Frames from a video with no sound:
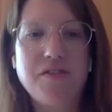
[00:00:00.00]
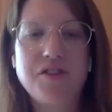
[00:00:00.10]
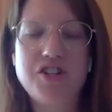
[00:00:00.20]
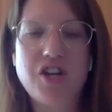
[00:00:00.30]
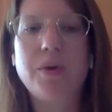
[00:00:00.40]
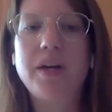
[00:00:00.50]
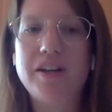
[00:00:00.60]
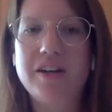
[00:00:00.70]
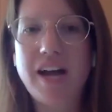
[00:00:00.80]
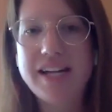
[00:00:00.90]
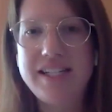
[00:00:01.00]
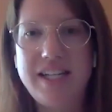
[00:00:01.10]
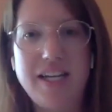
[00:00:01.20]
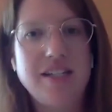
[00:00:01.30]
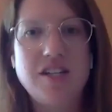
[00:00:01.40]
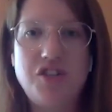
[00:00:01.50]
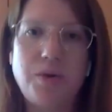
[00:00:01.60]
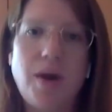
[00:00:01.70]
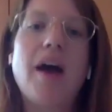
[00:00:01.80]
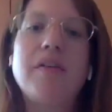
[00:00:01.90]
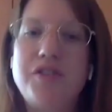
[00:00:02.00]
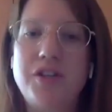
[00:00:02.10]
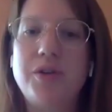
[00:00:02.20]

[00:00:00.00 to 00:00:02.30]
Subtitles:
after showing your ID, did you have